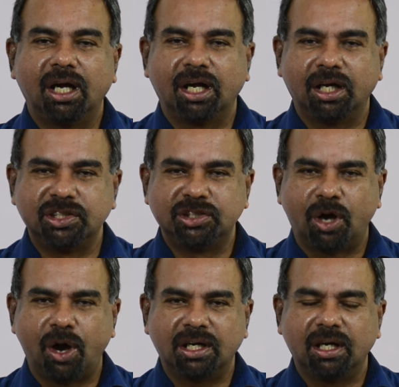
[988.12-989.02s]

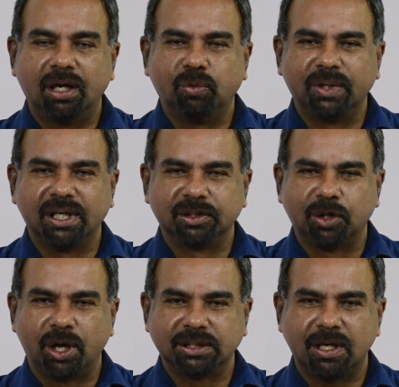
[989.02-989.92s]
dog will
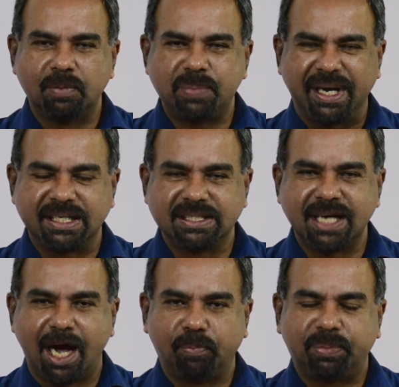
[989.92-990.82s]
not pick it
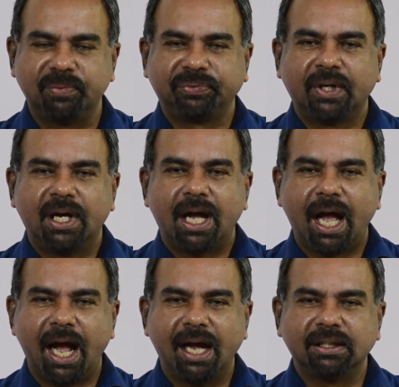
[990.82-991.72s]
up.
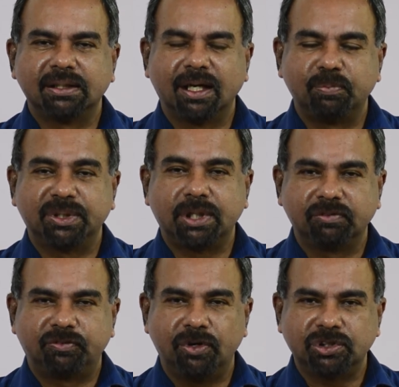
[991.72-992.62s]
And but
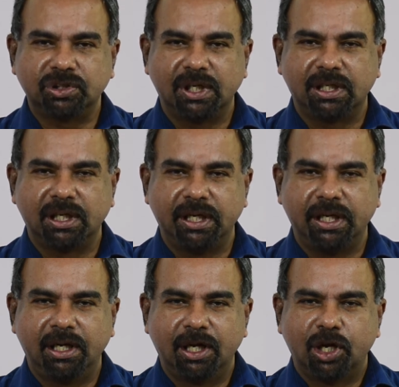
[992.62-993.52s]

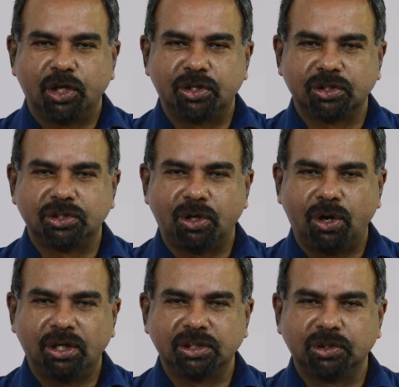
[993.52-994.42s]
unfortunately, the
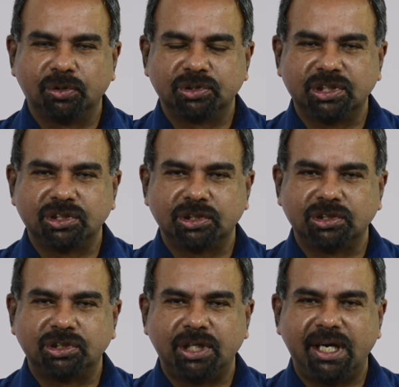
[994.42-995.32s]
dog noticed the
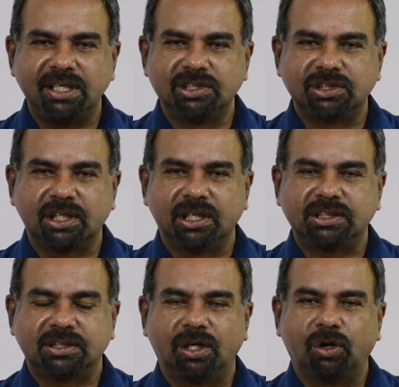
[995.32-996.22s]
changes
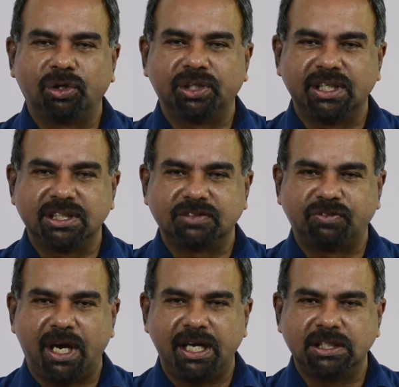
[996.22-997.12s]
on his
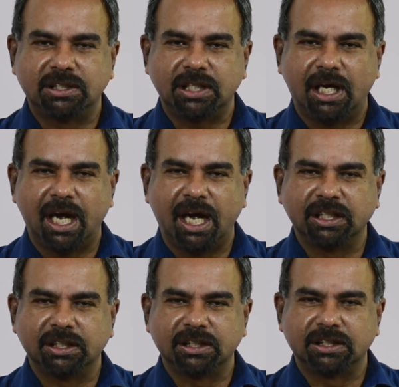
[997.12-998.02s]
face, and
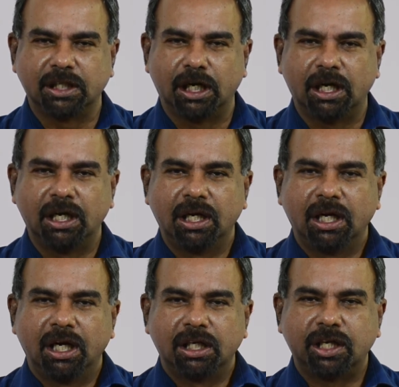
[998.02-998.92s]
it
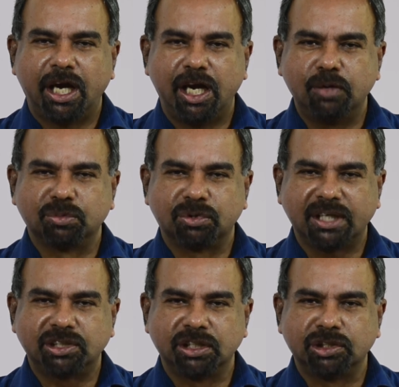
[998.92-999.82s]
came
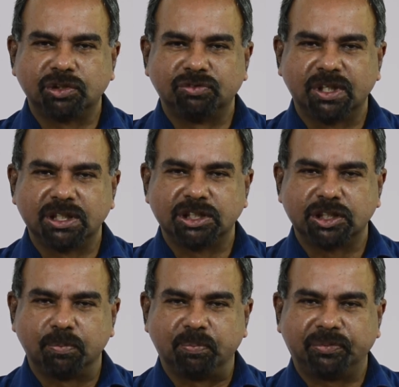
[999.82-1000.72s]
rushing towards
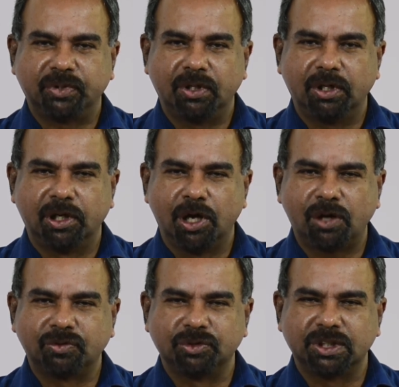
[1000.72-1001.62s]
him.
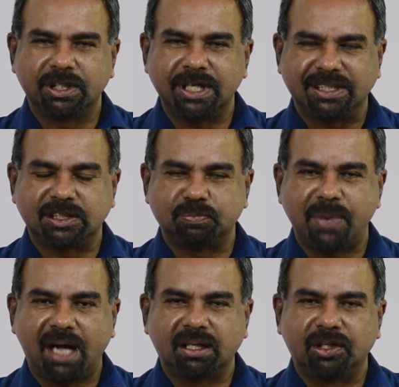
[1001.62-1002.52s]
Lockwood kicked
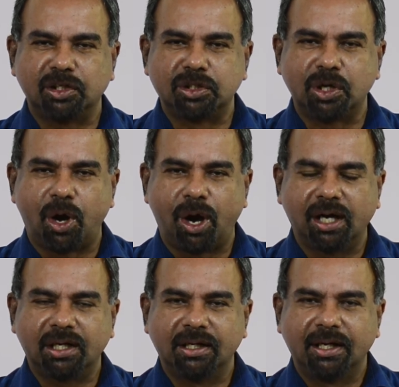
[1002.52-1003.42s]
back the
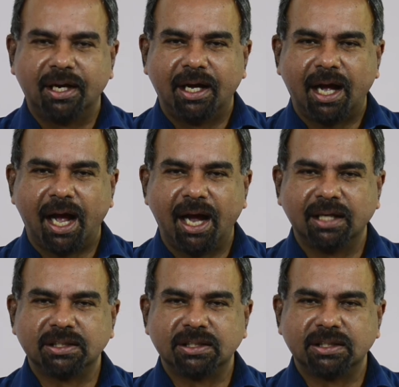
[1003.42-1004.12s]
dog, and